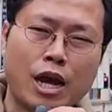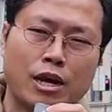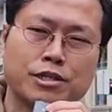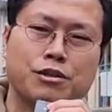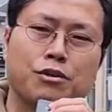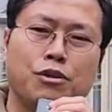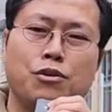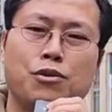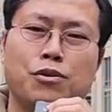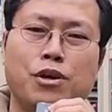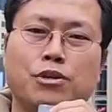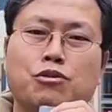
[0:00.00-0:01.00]
asked the
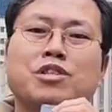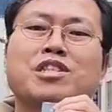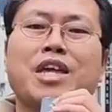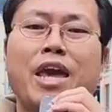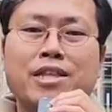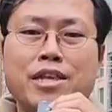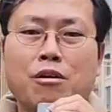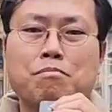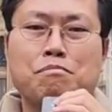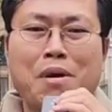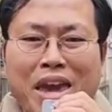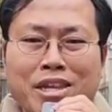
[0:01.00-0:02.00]
Lord to send out
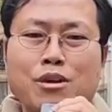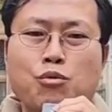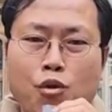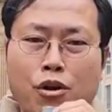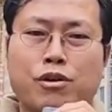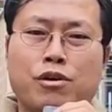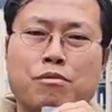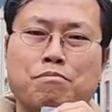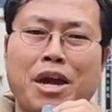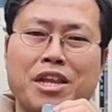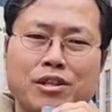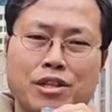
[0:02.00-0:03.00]
many worker,
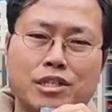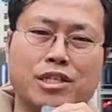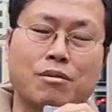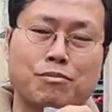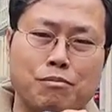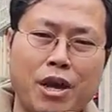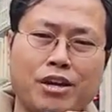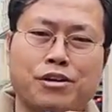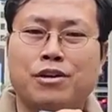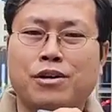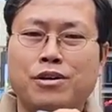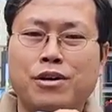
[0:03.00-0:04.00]
many disciple
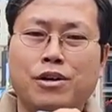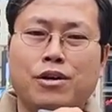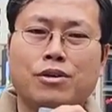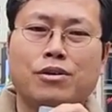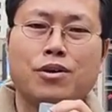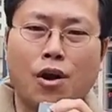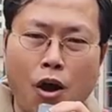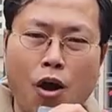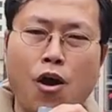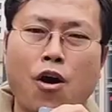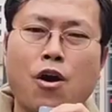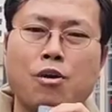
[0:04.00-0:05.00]
maker.
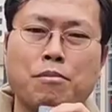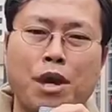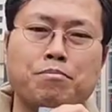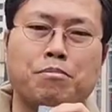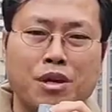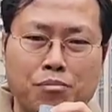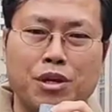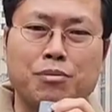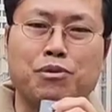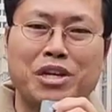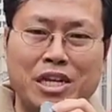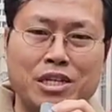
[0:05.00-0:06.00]
Come and meet
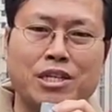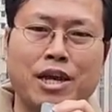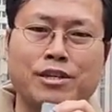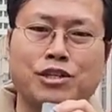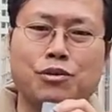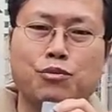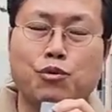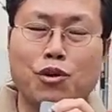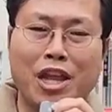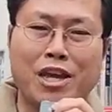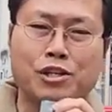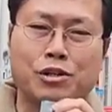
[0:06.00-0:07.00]
people intentionally,
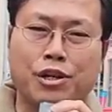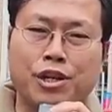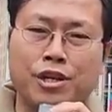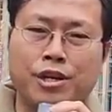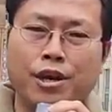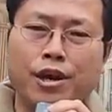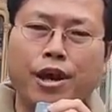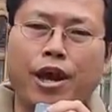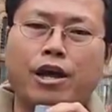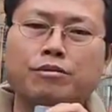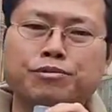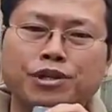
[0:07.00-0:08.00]
relationally,
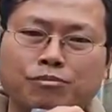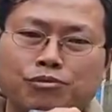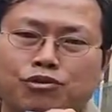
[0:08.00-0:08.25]
help them